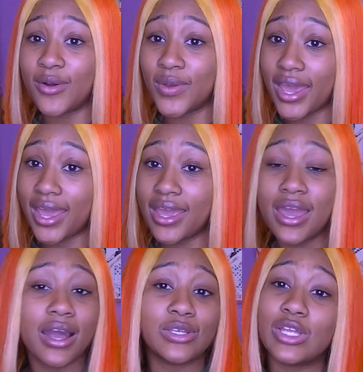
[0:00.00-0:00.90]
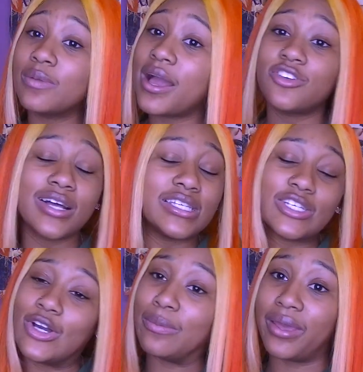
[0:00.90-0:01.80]
okay? Because nobody try to
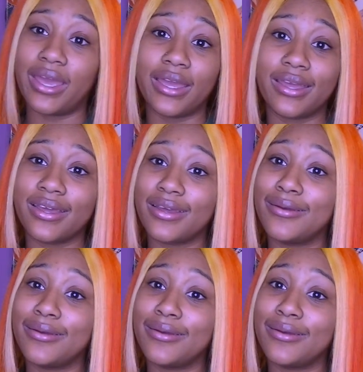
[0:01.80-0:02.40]
take y'all bag.